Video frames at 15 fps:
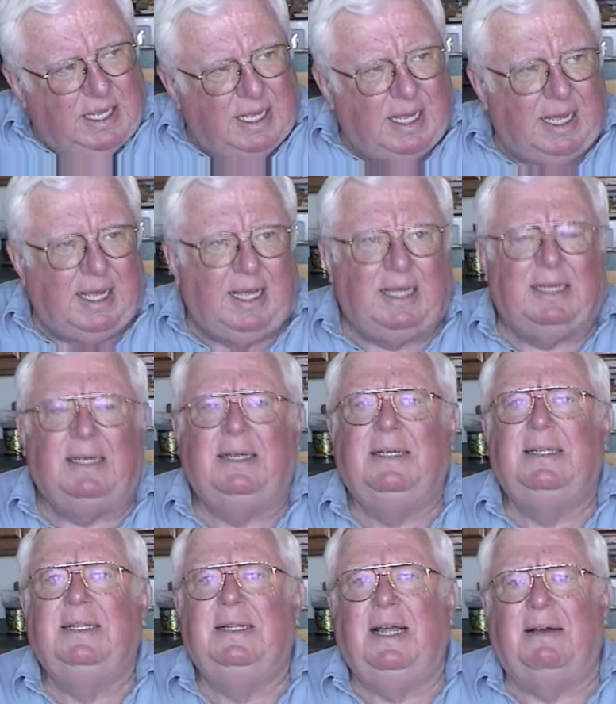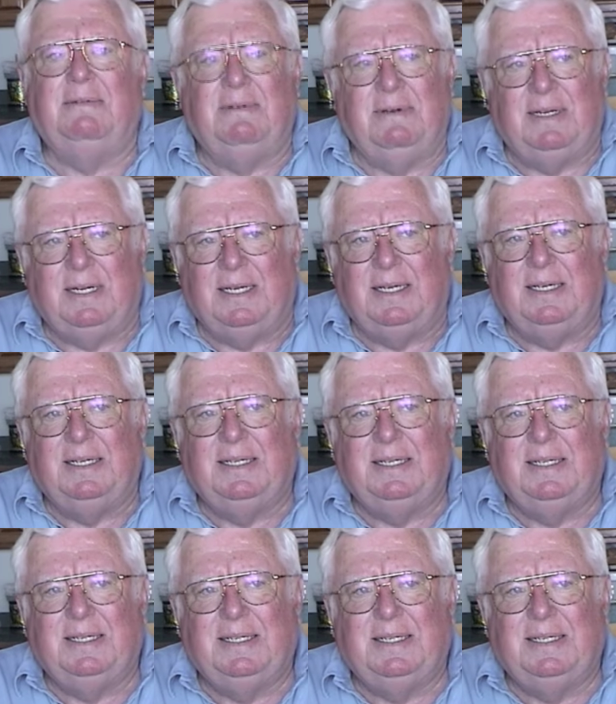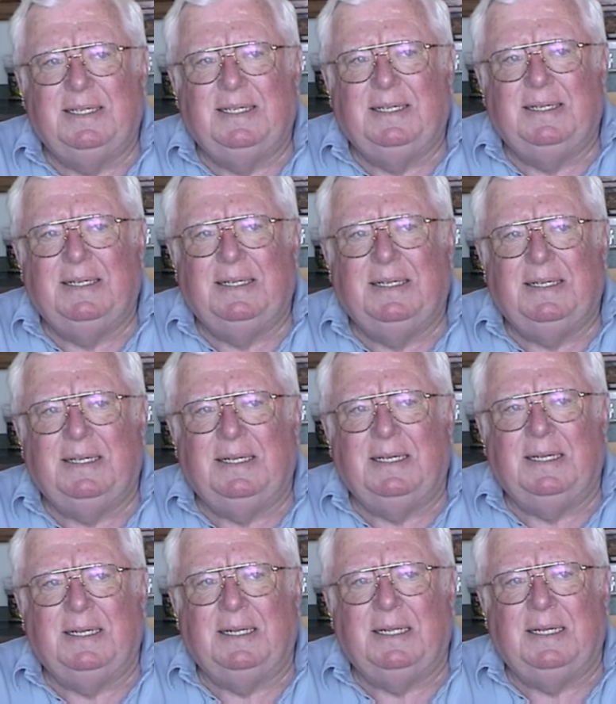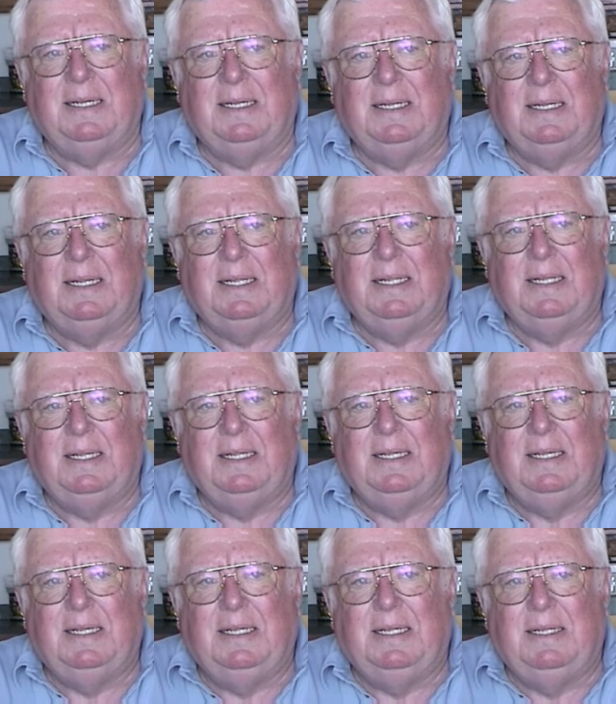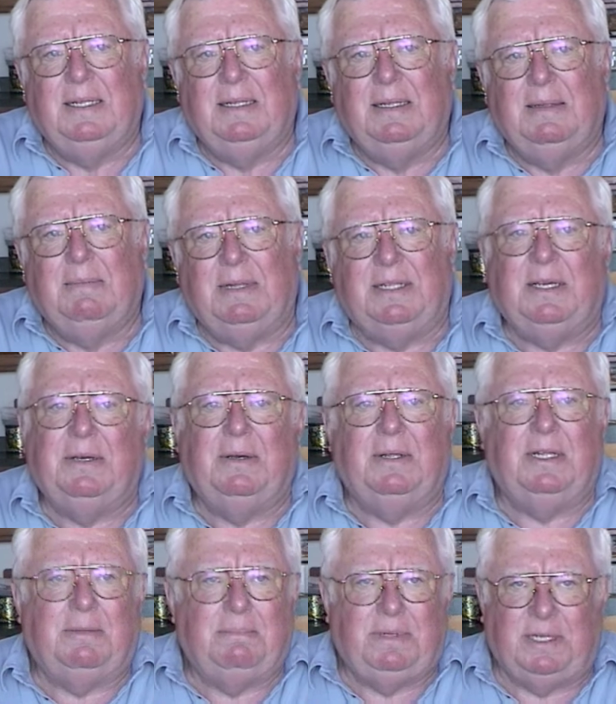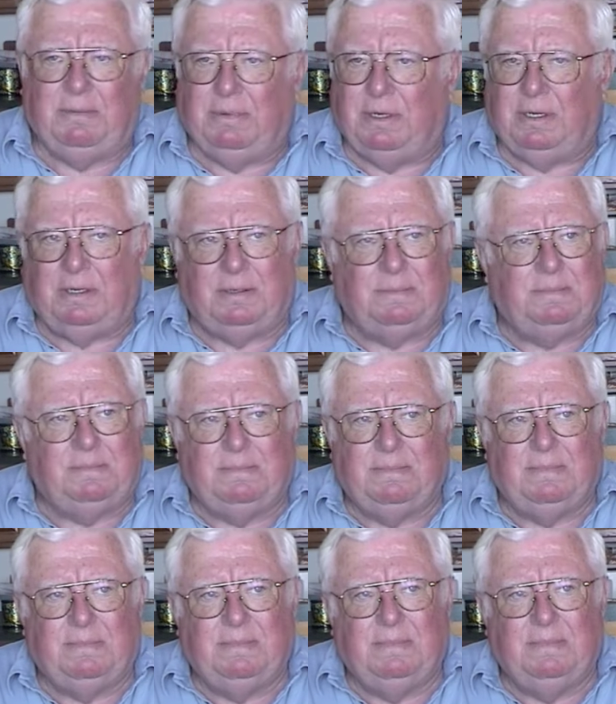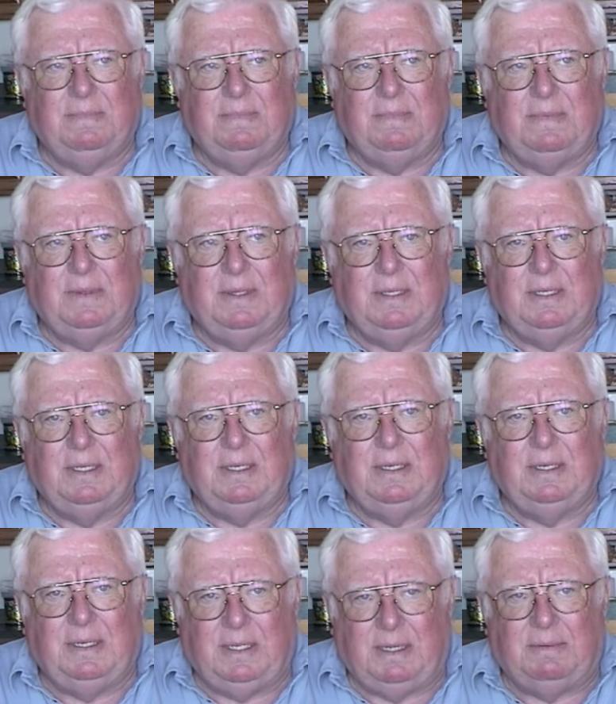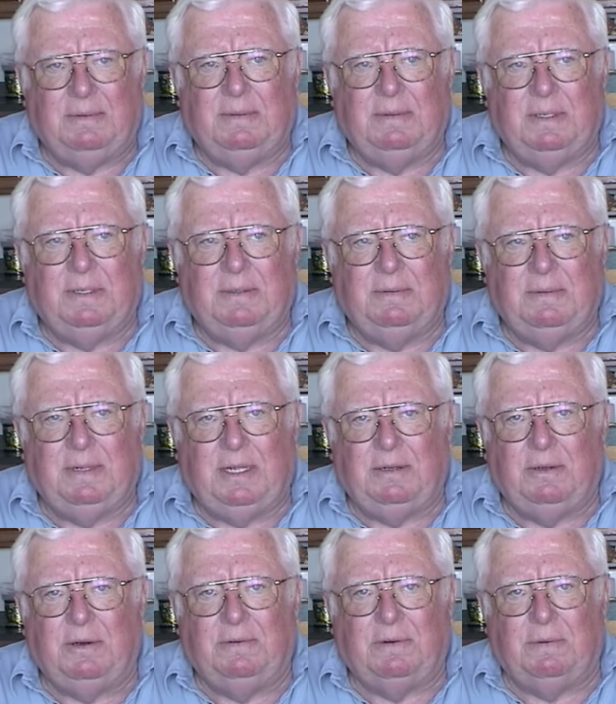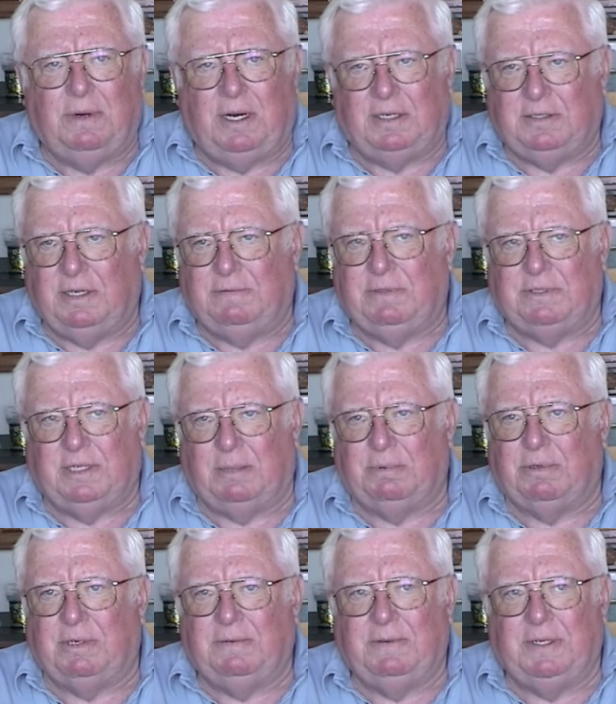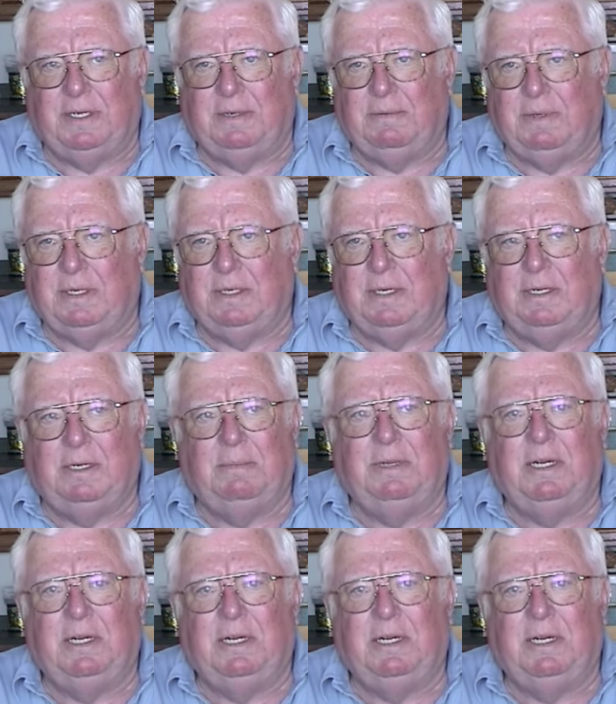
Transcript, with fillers: Uh, not really. Okay. And uh, but they'd go, they'd play ball. Baseball. And... Yeah, and they'd go for walks after supper every night, walking